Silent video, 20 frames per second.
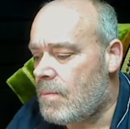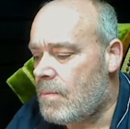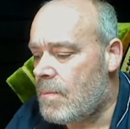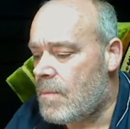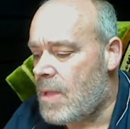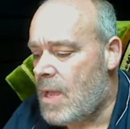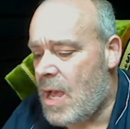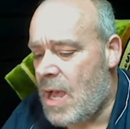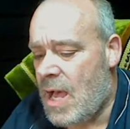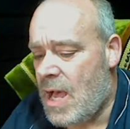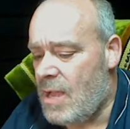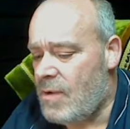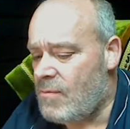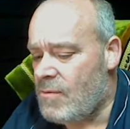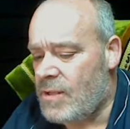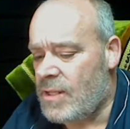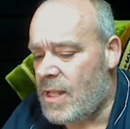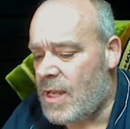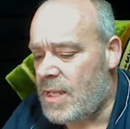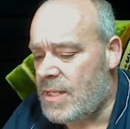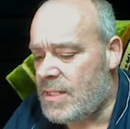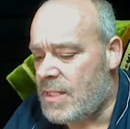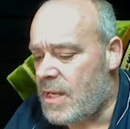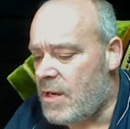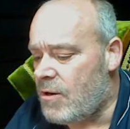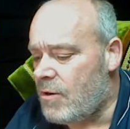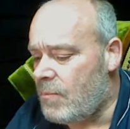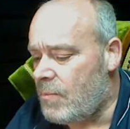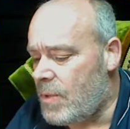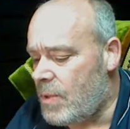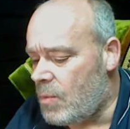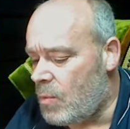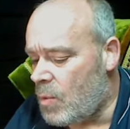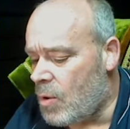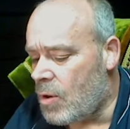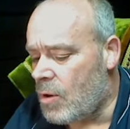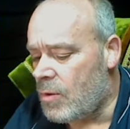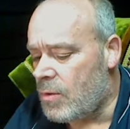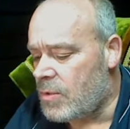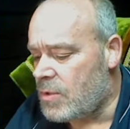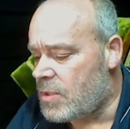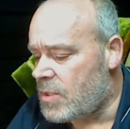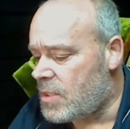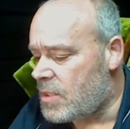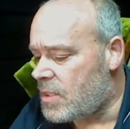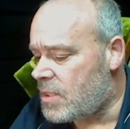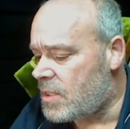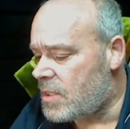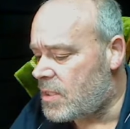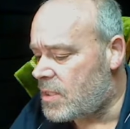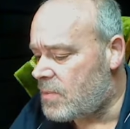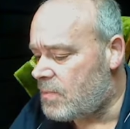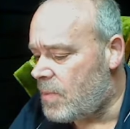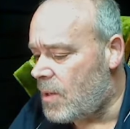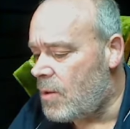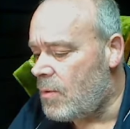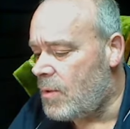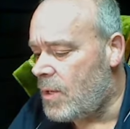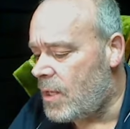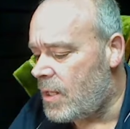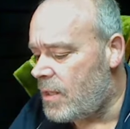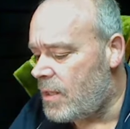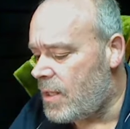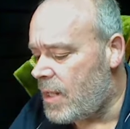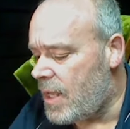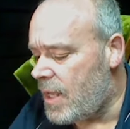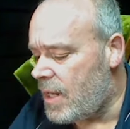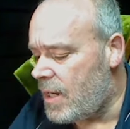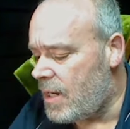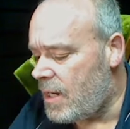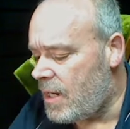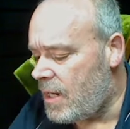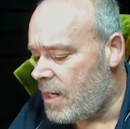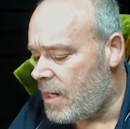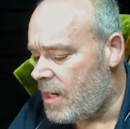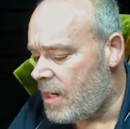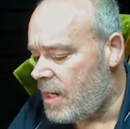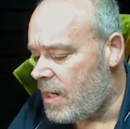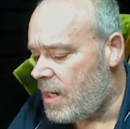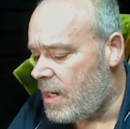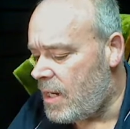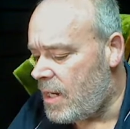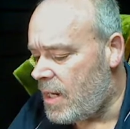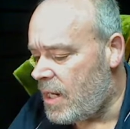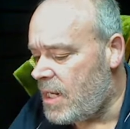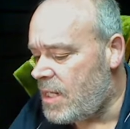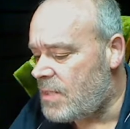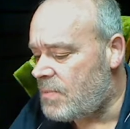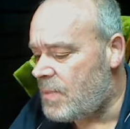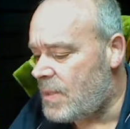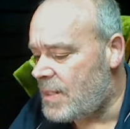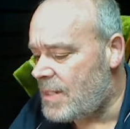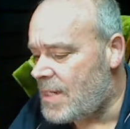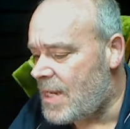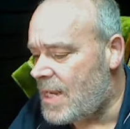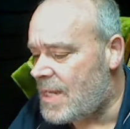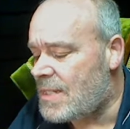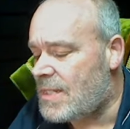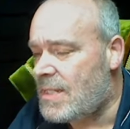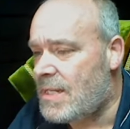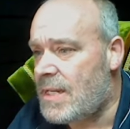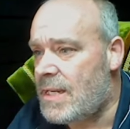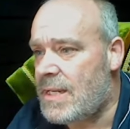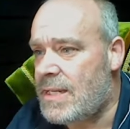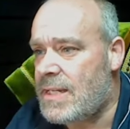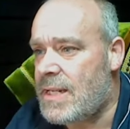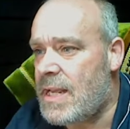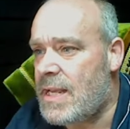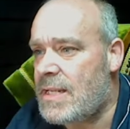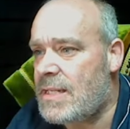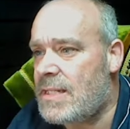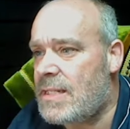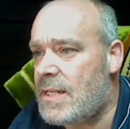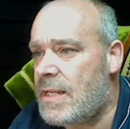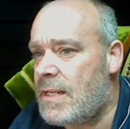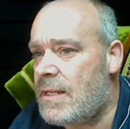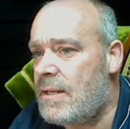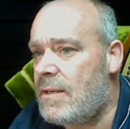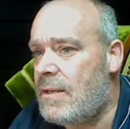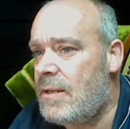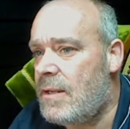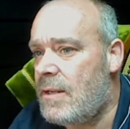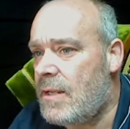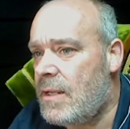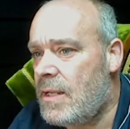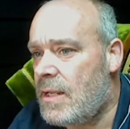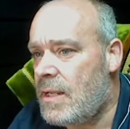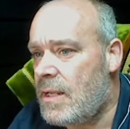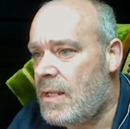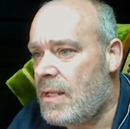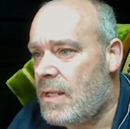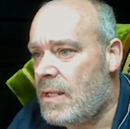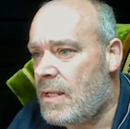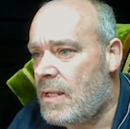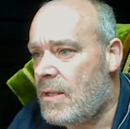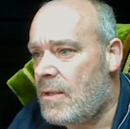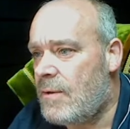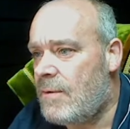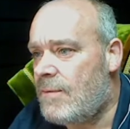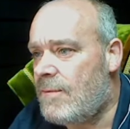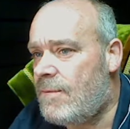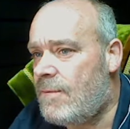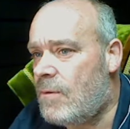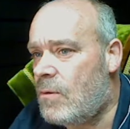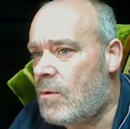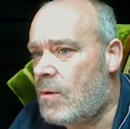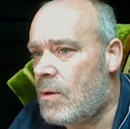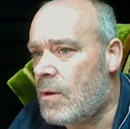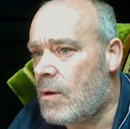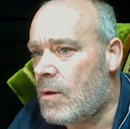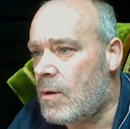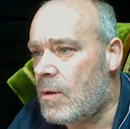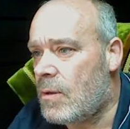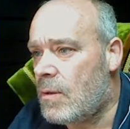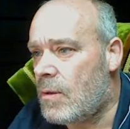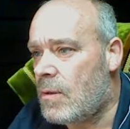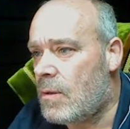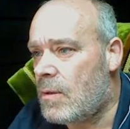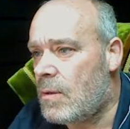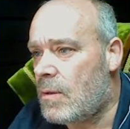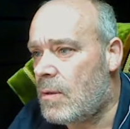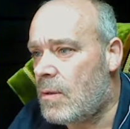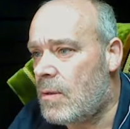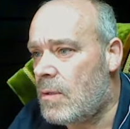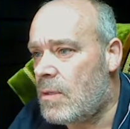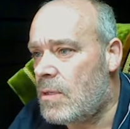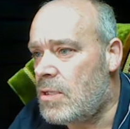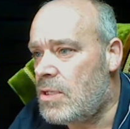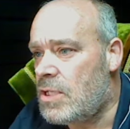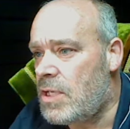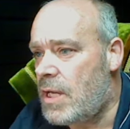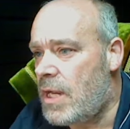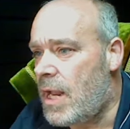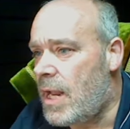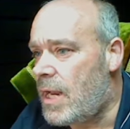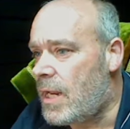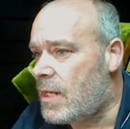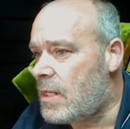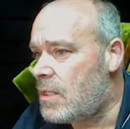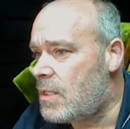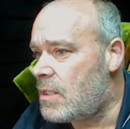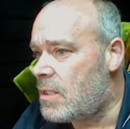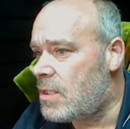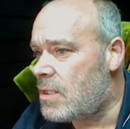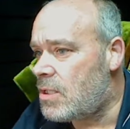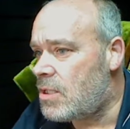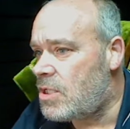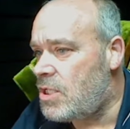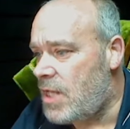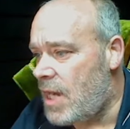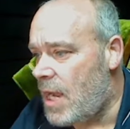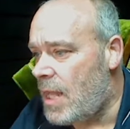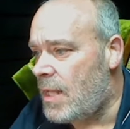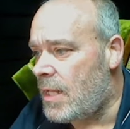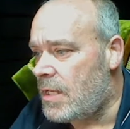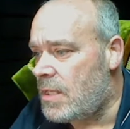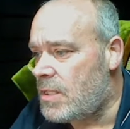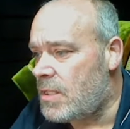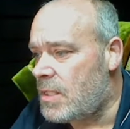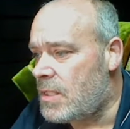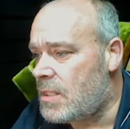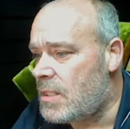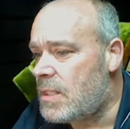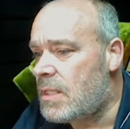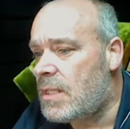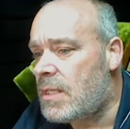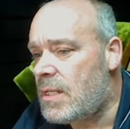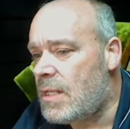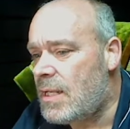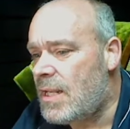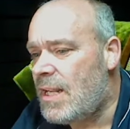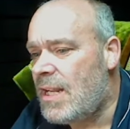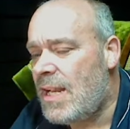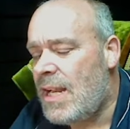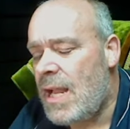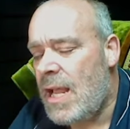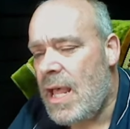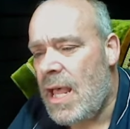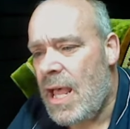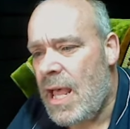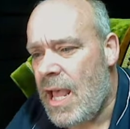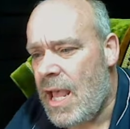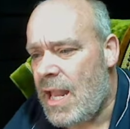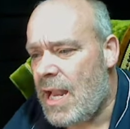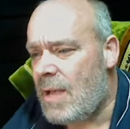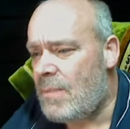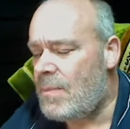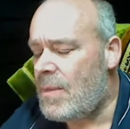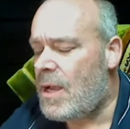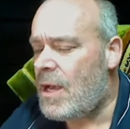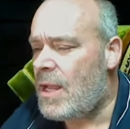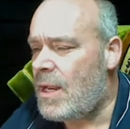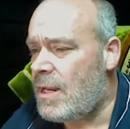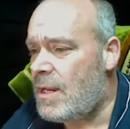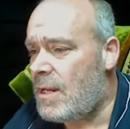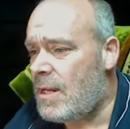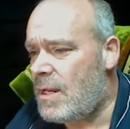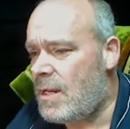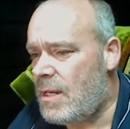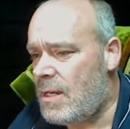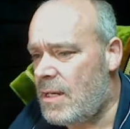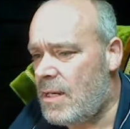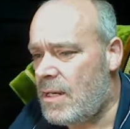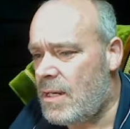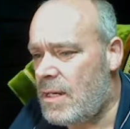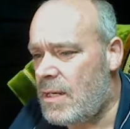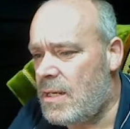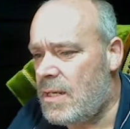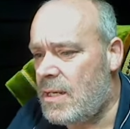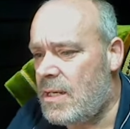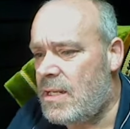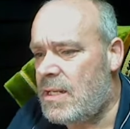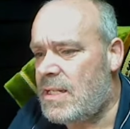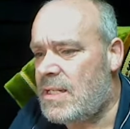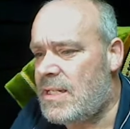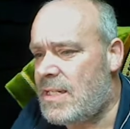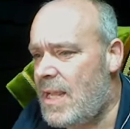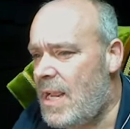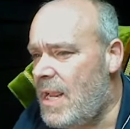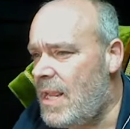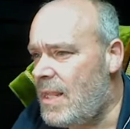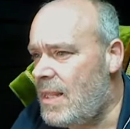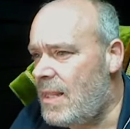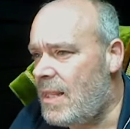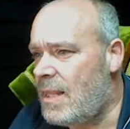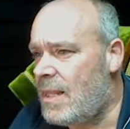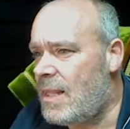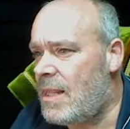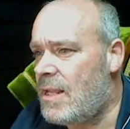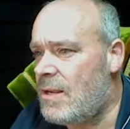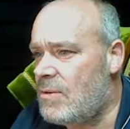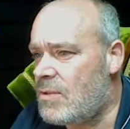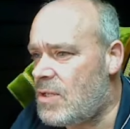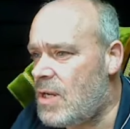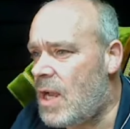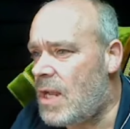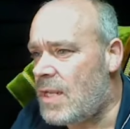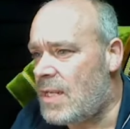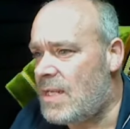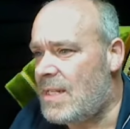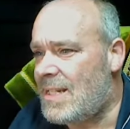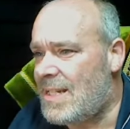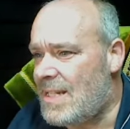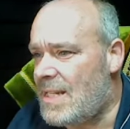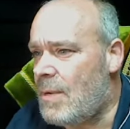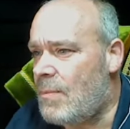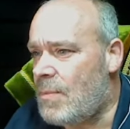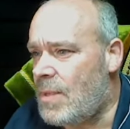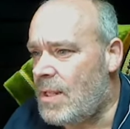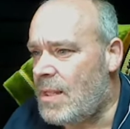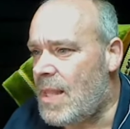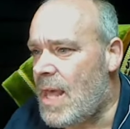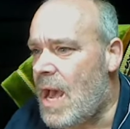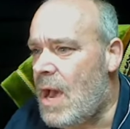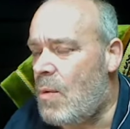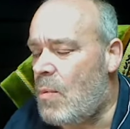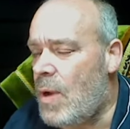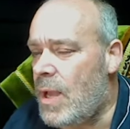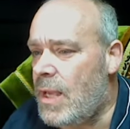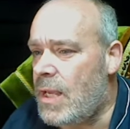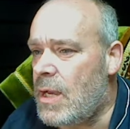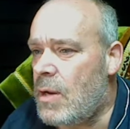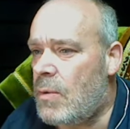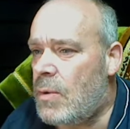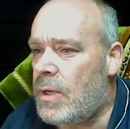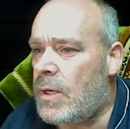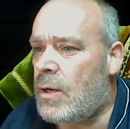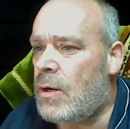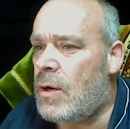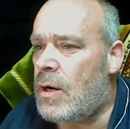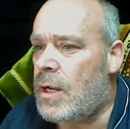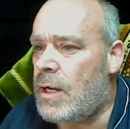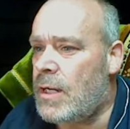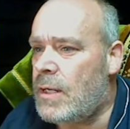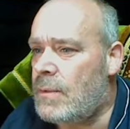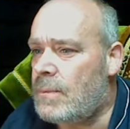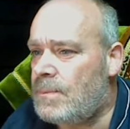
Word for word: I realize there have been words spoken that he's been tested and tested for genetic challenges and and I'm not saying there's not something that way going on